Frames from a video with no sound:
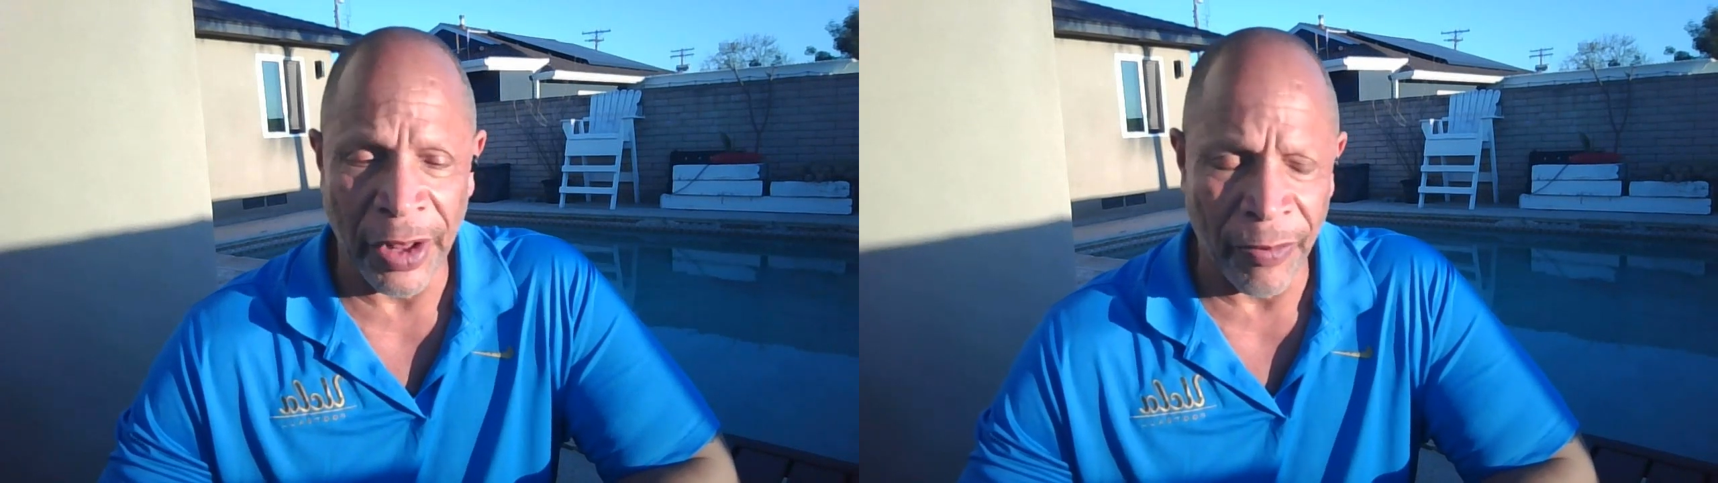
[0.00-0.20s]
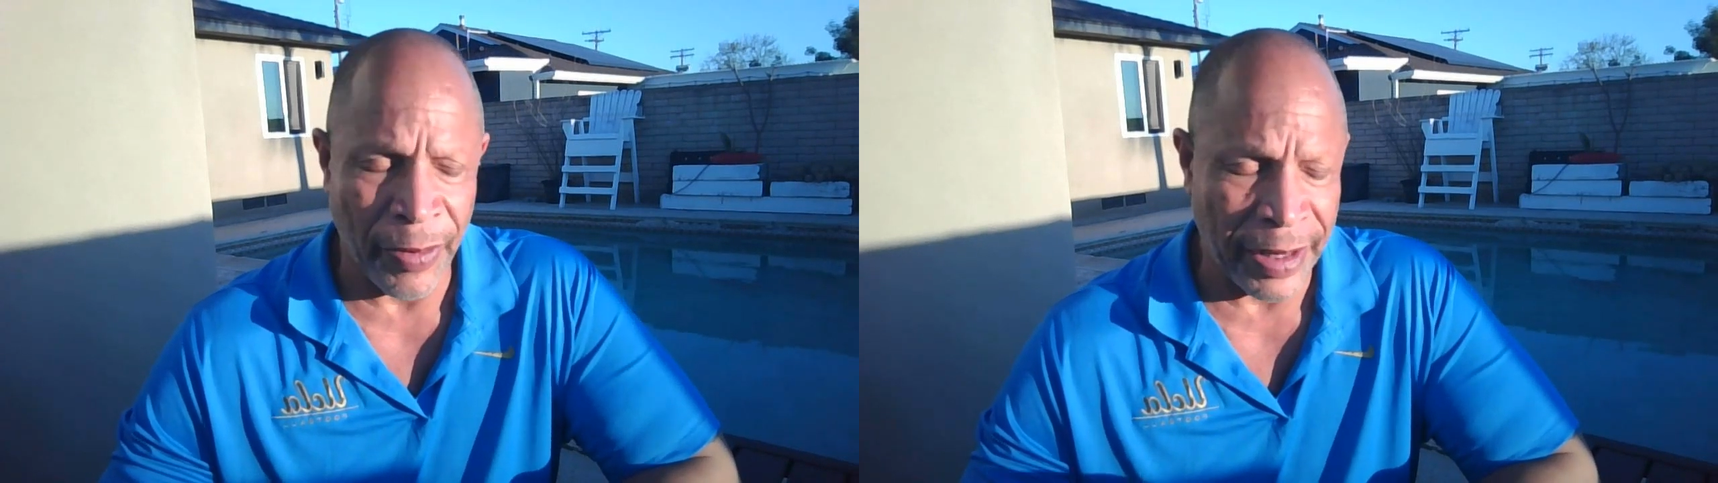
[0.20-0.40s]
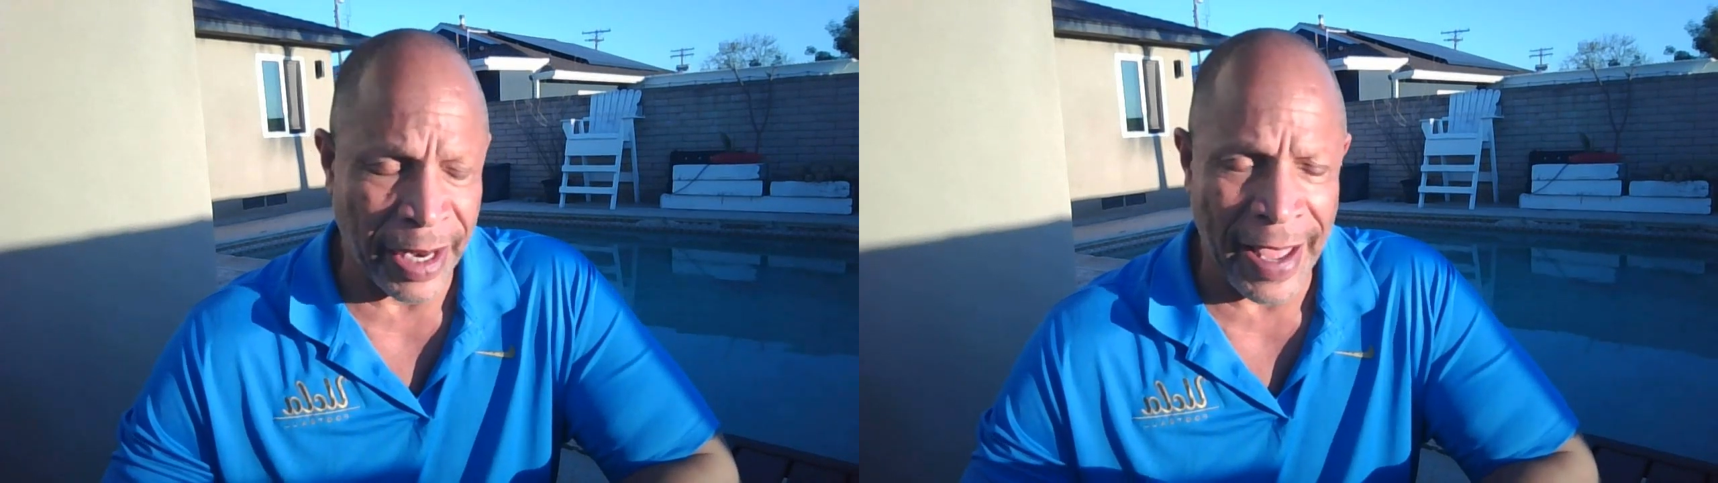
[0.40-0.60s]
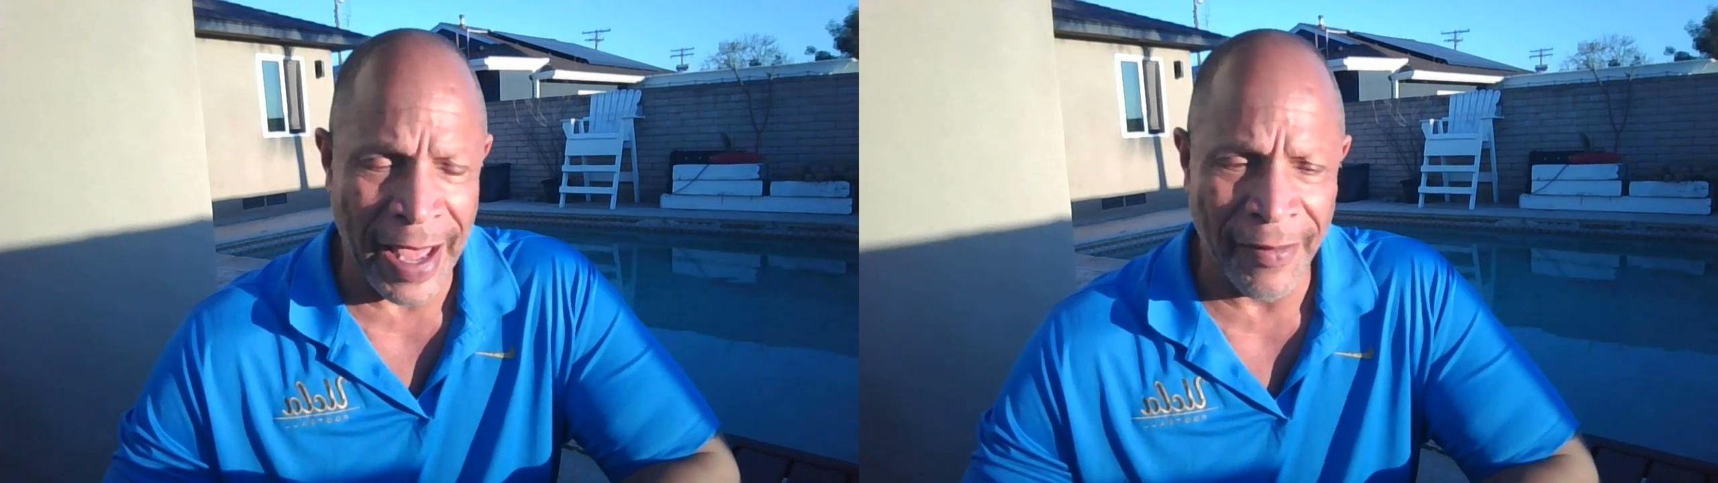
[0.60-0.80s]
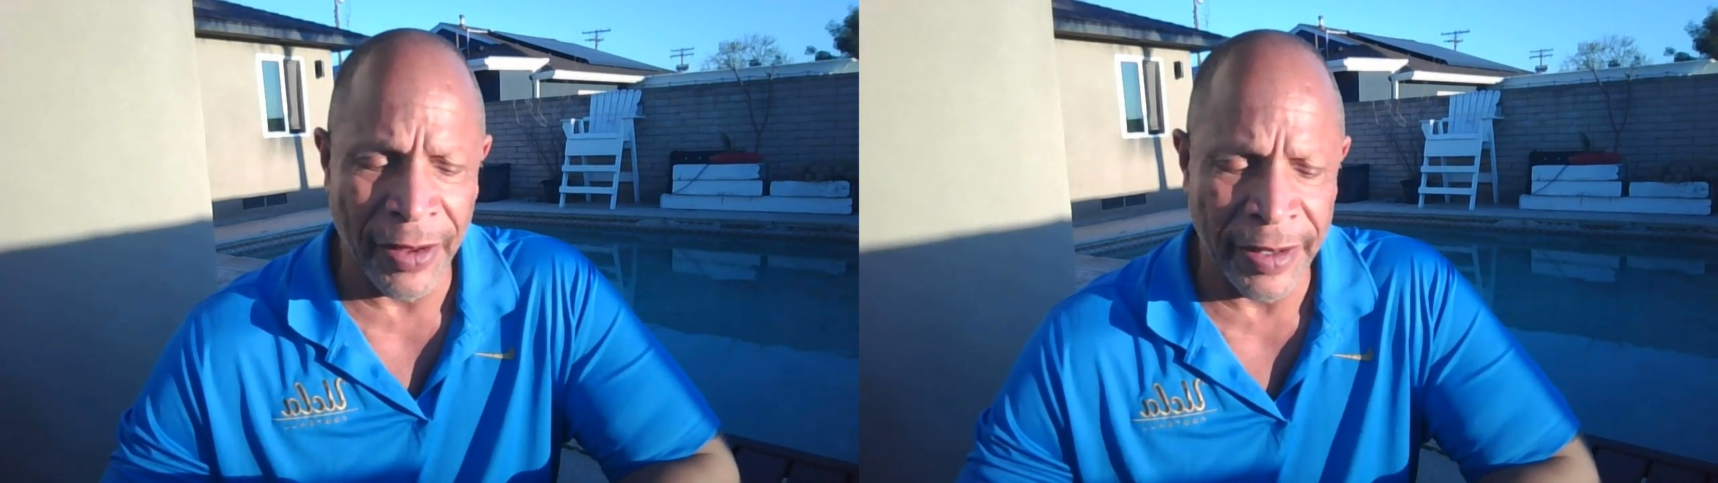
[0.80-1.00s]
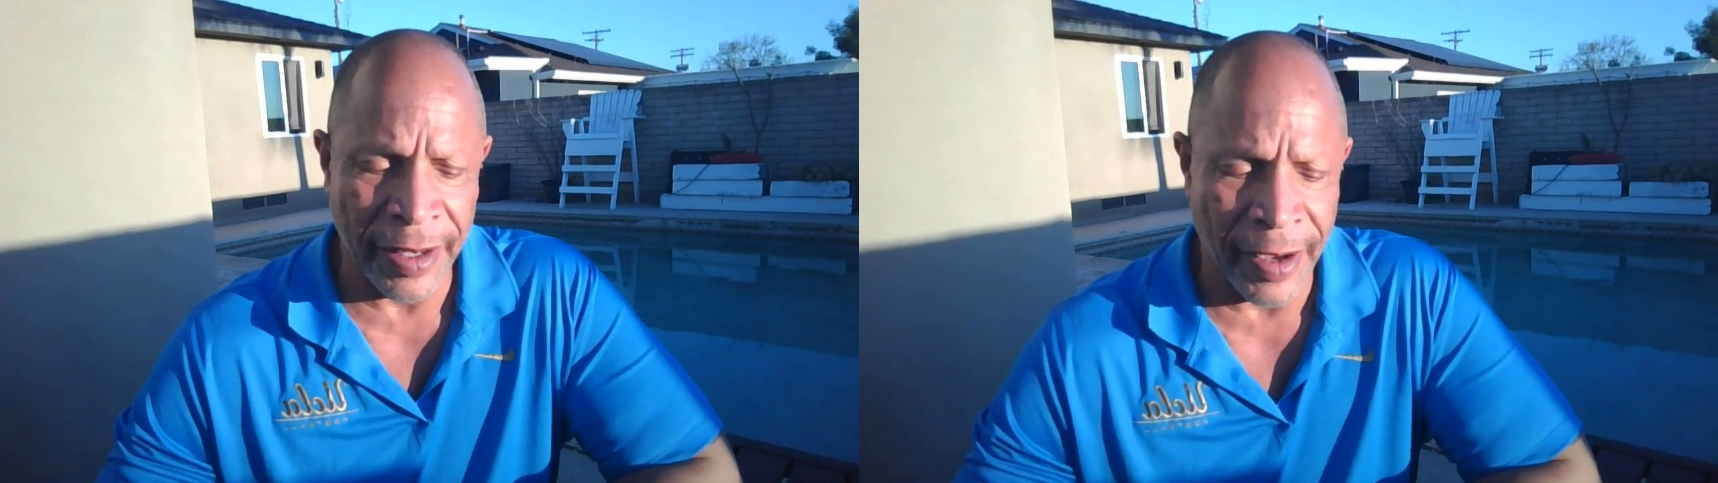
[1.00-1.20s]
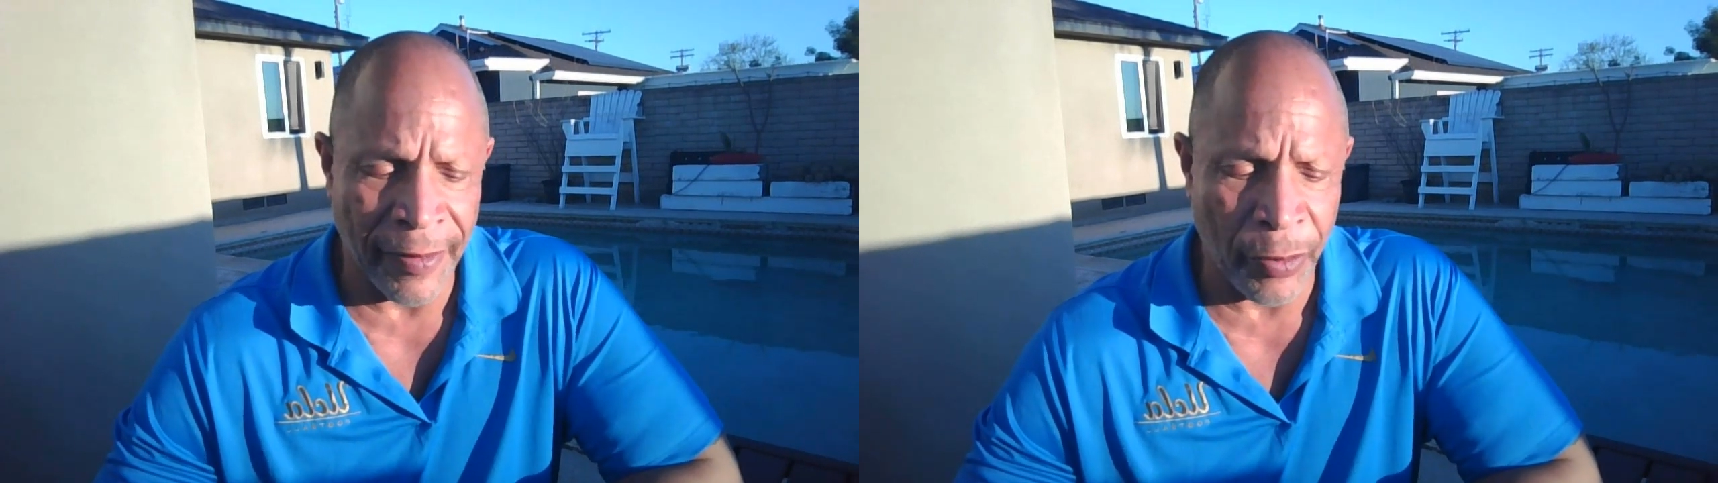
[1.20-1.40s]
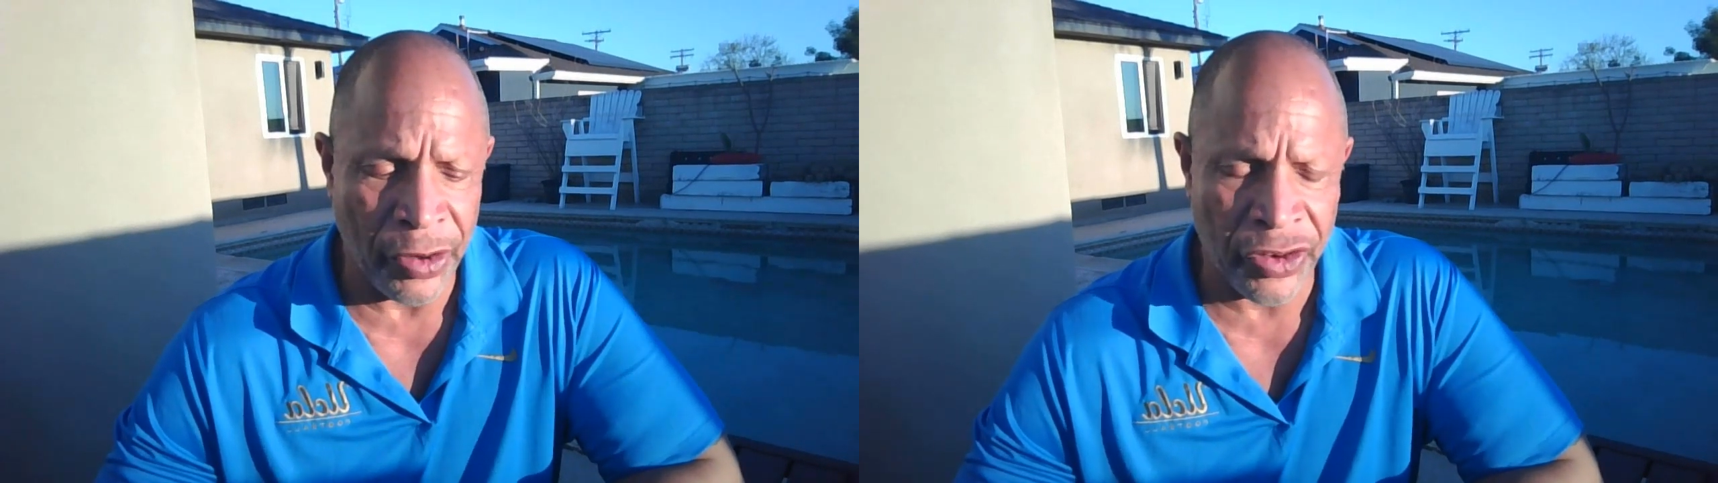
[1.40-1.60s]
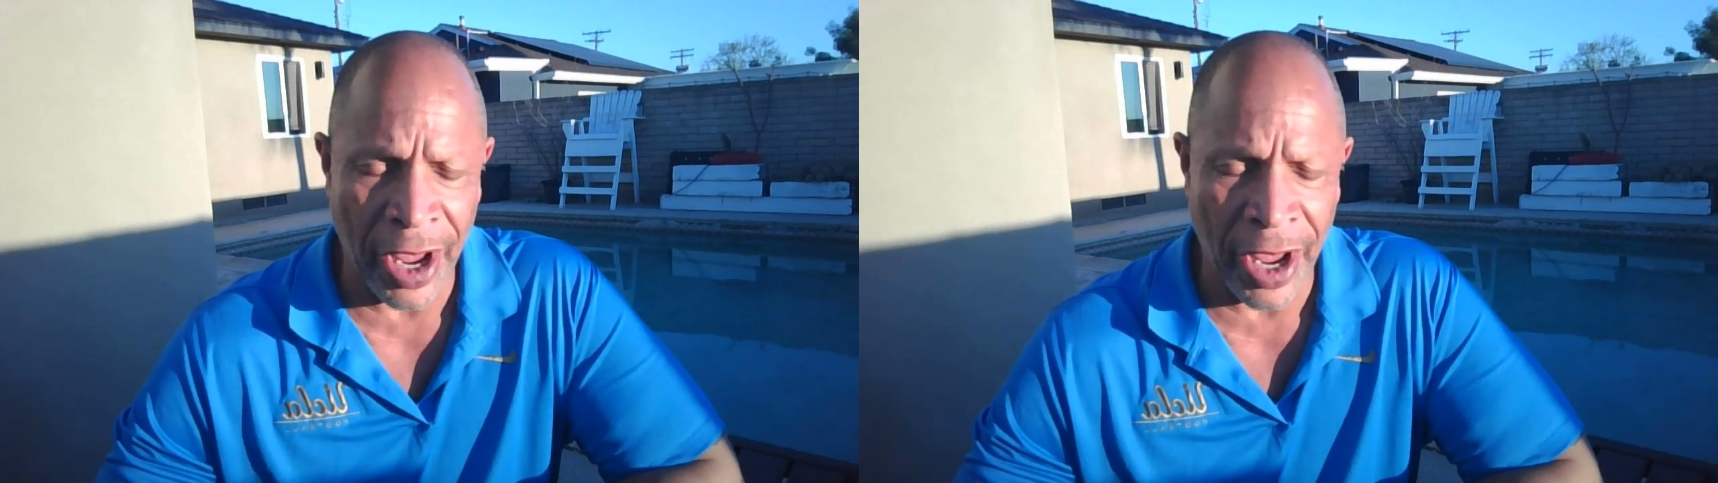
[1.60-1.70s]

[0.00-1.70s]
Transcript: that I have on for each